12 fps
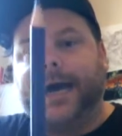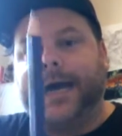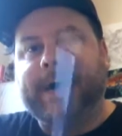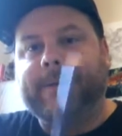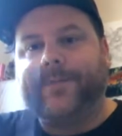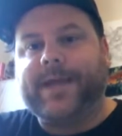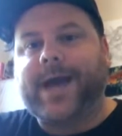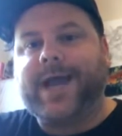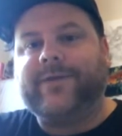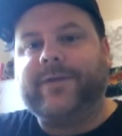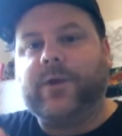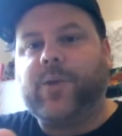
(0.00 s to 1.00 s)
they kind
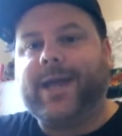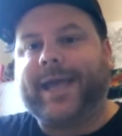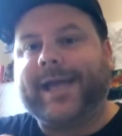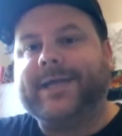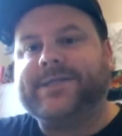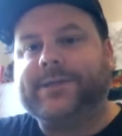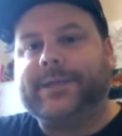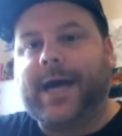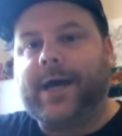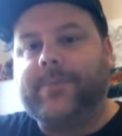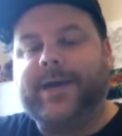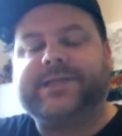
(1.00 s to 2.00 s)
of in a way cancel out,
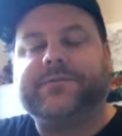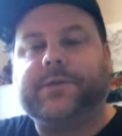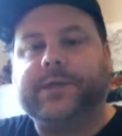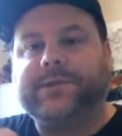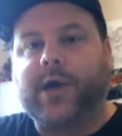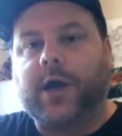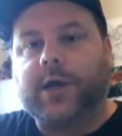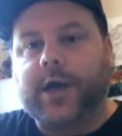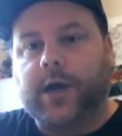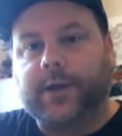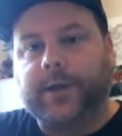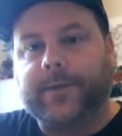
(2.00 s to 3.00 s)
and it makes a really dark
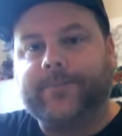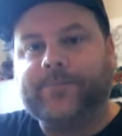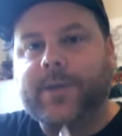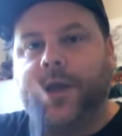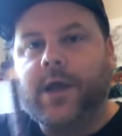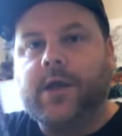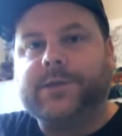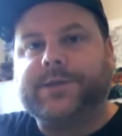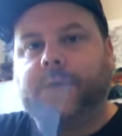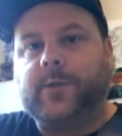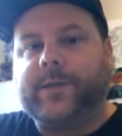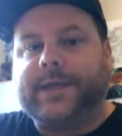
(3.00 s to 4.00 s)
color.
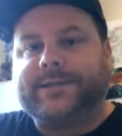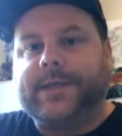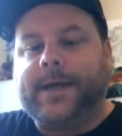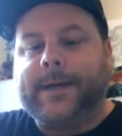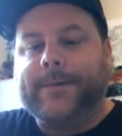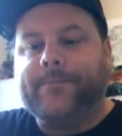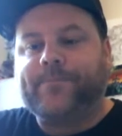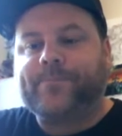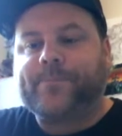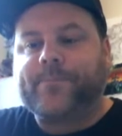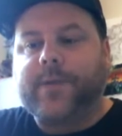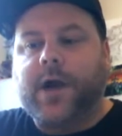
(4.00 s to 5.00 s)
So that's
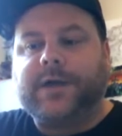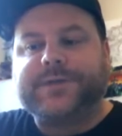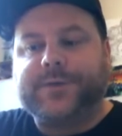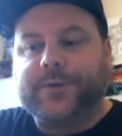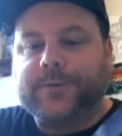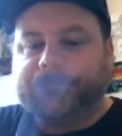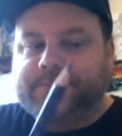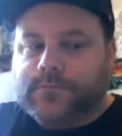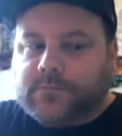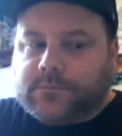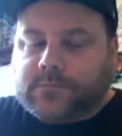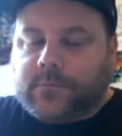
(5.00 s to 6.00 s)
also,
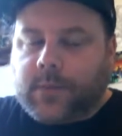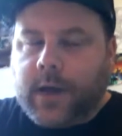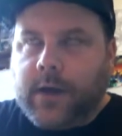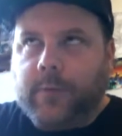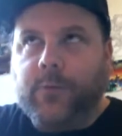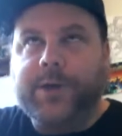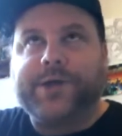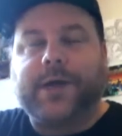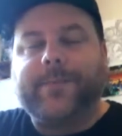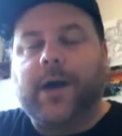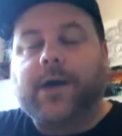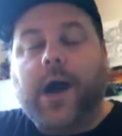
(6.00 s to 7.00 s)
when you're talking
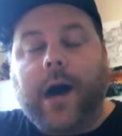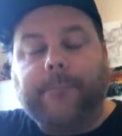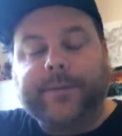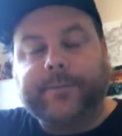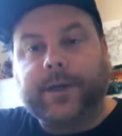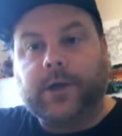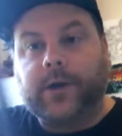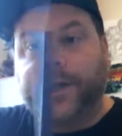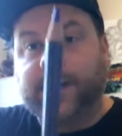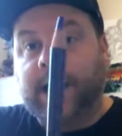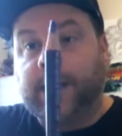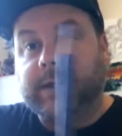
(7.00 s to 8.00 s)
about complementary
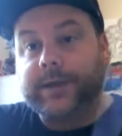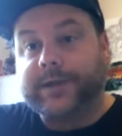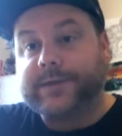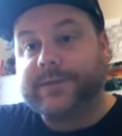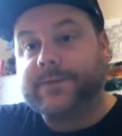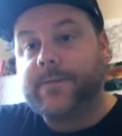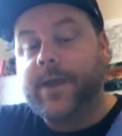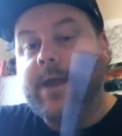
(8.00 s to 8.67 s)
colors,